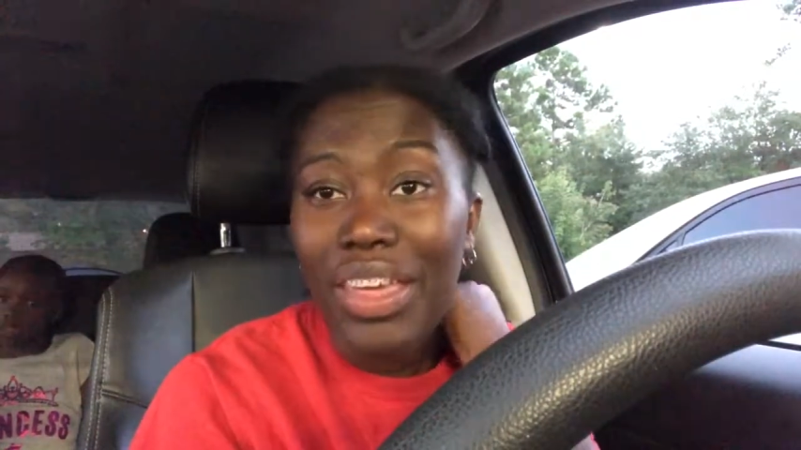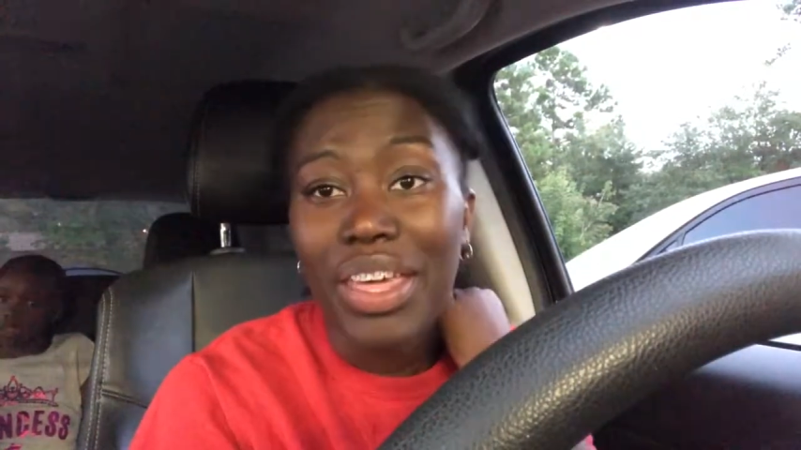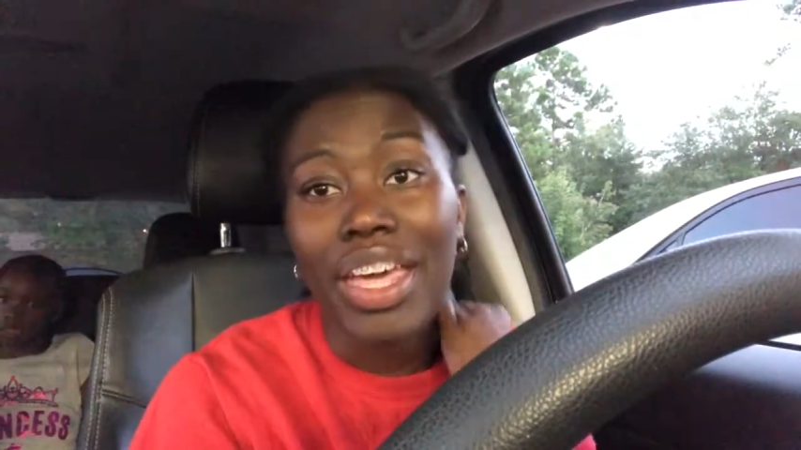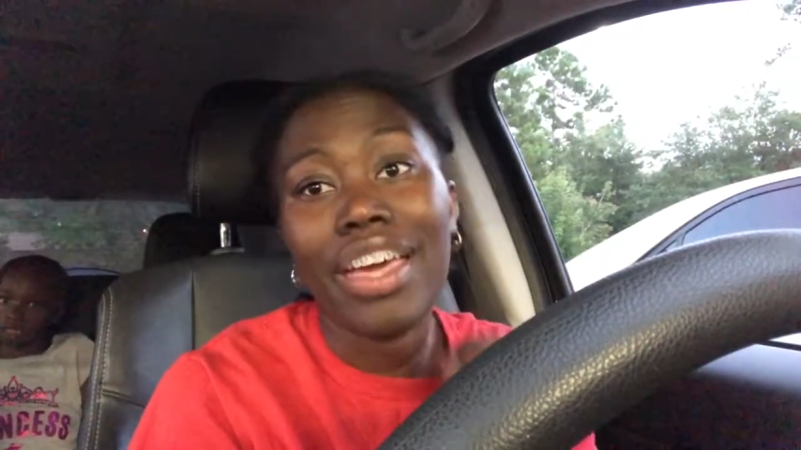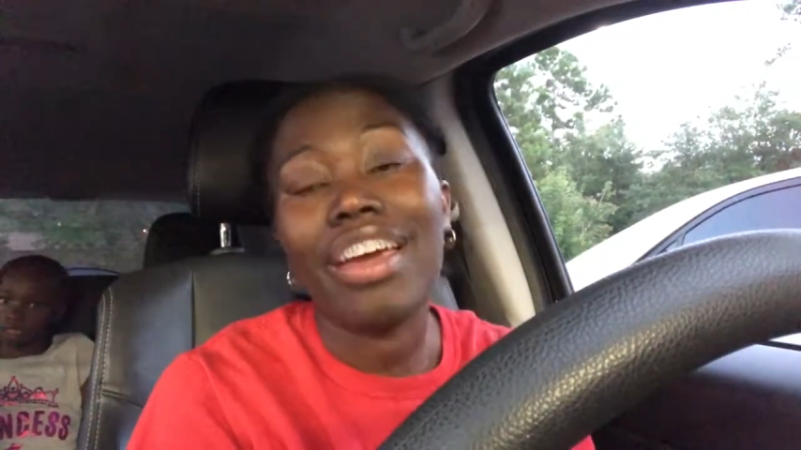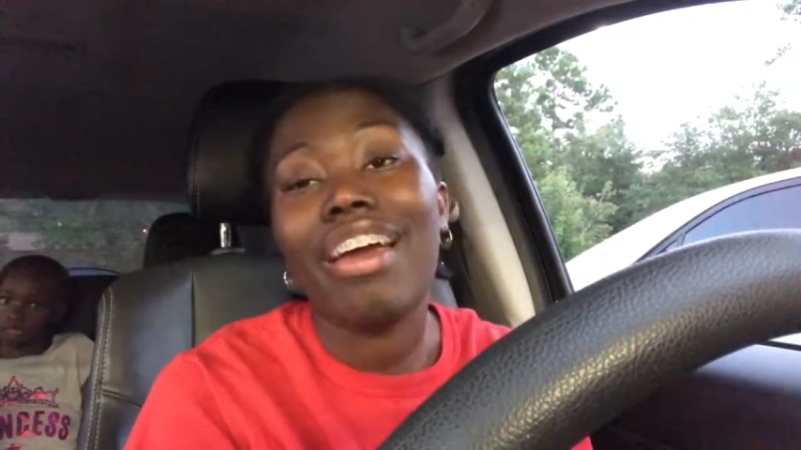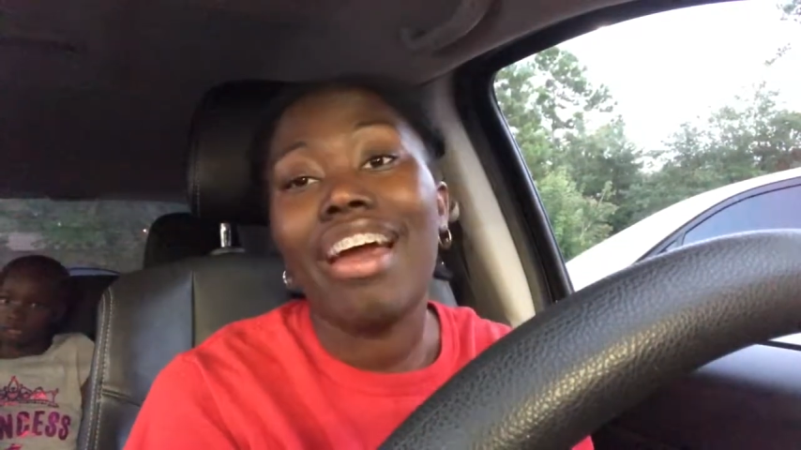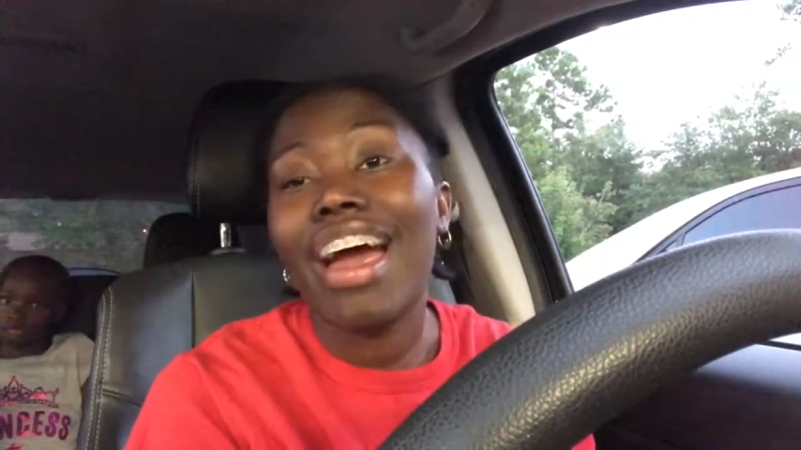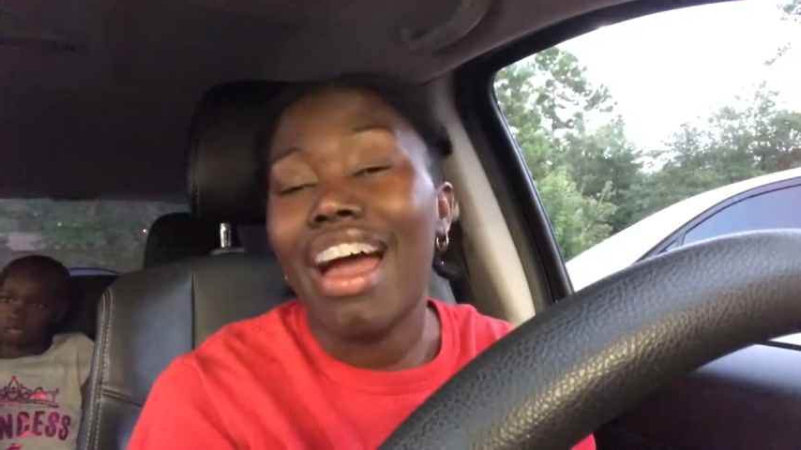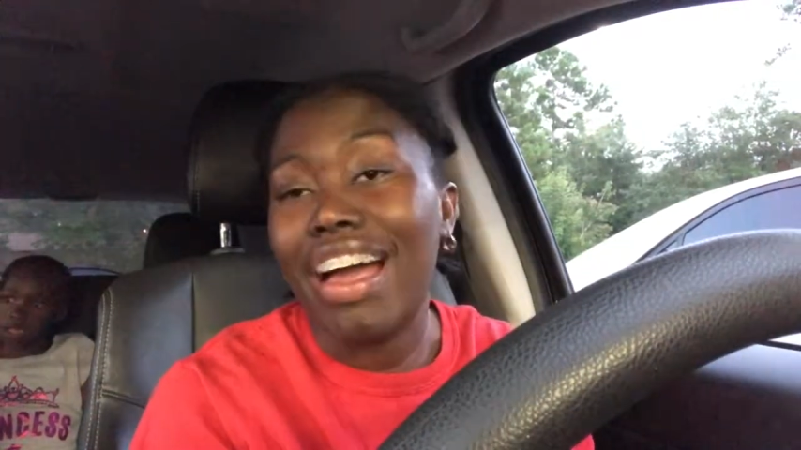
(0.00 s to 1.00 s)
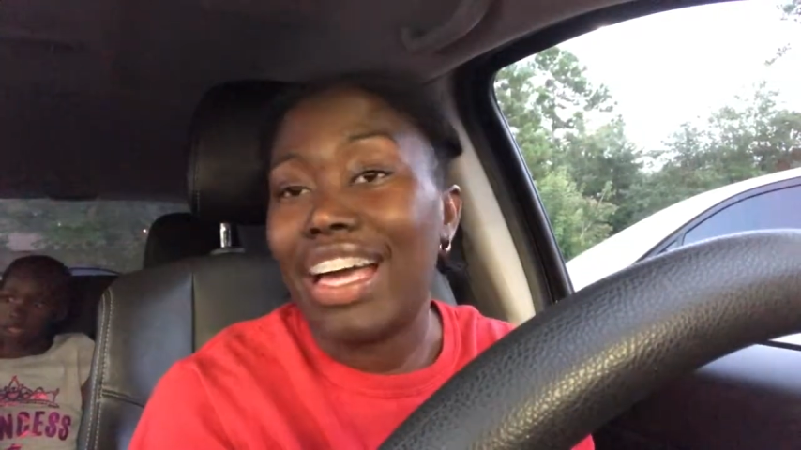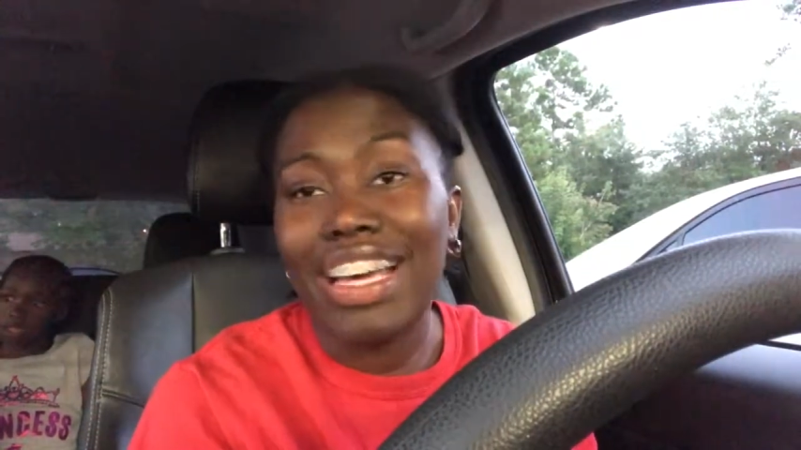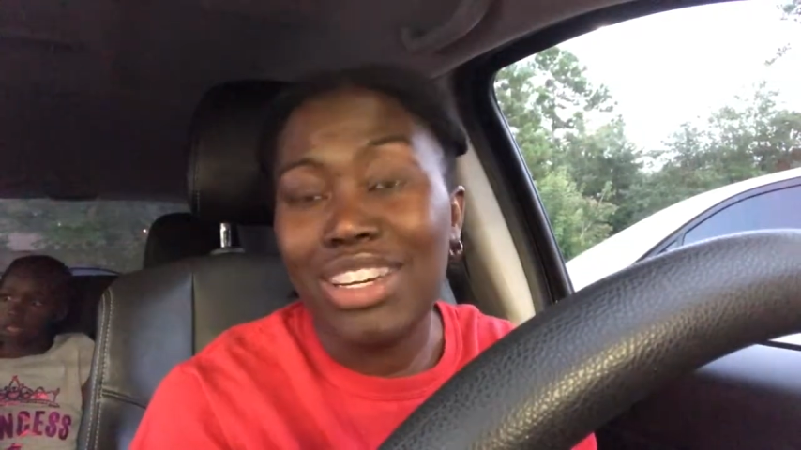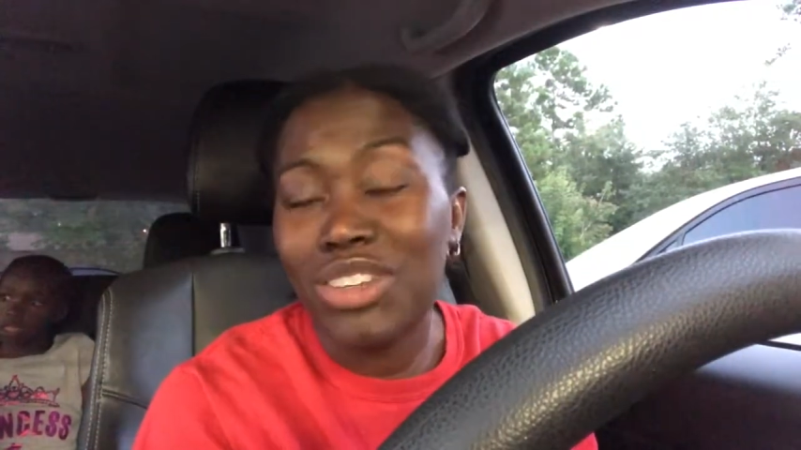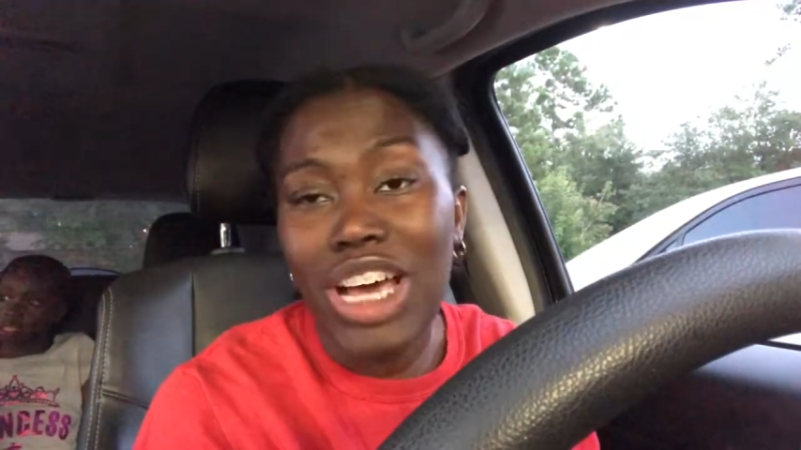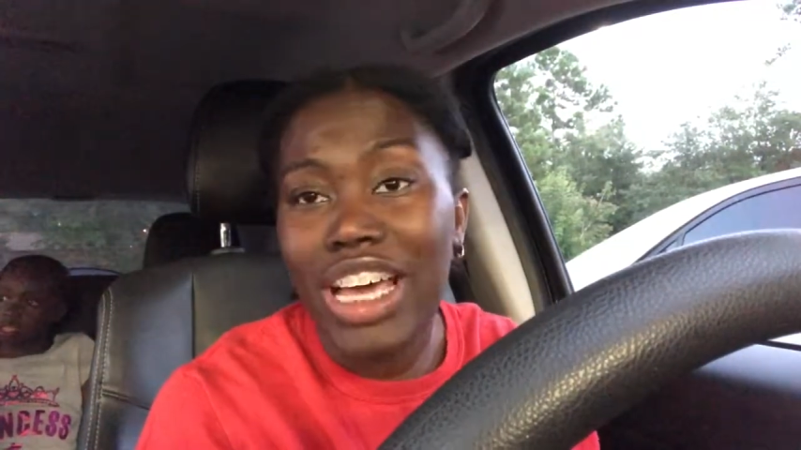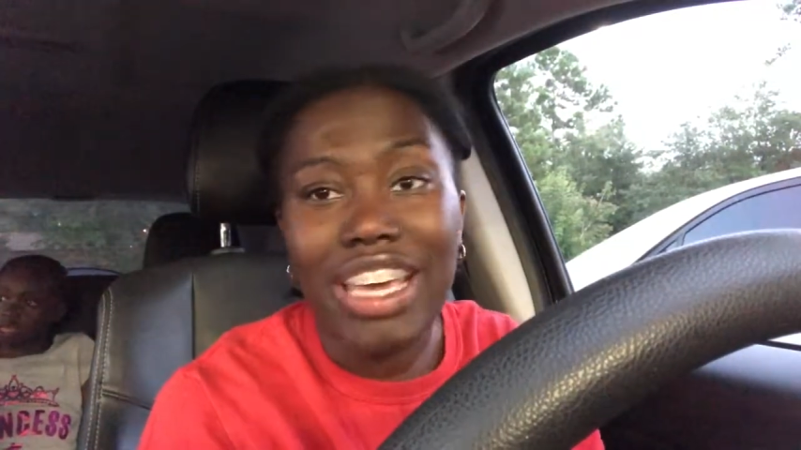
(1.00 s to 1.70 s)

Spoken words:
yeah, I